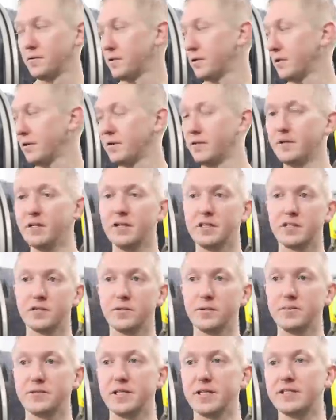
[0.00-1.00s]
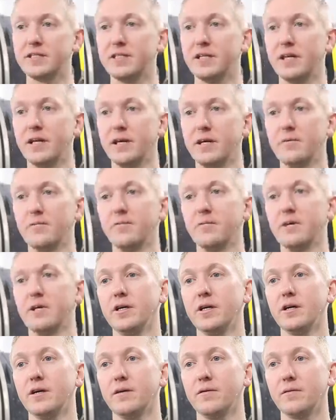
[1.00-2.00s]
During the swim test today, we
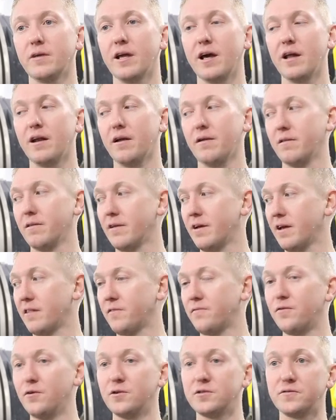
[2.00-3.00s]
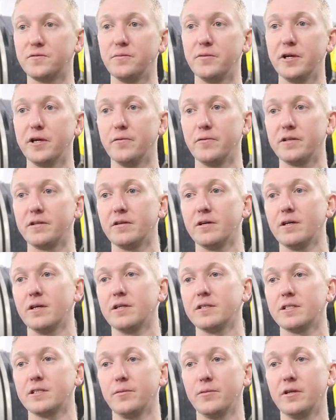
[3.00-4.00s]
got the folks familiar with
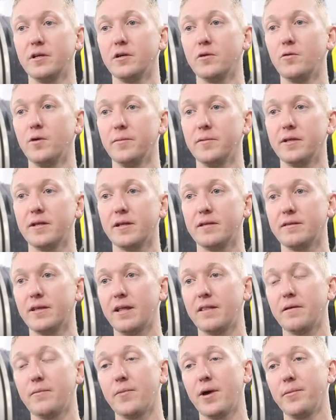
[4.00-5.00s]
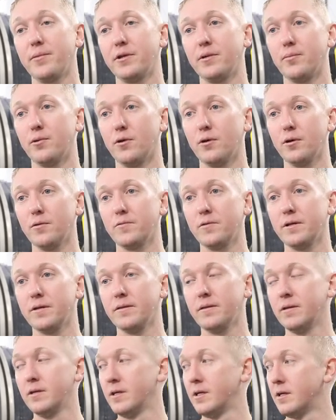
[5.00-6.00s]
some of the equipment that they might be deployed with.
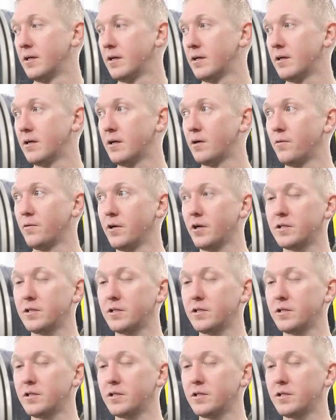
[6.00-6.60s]
We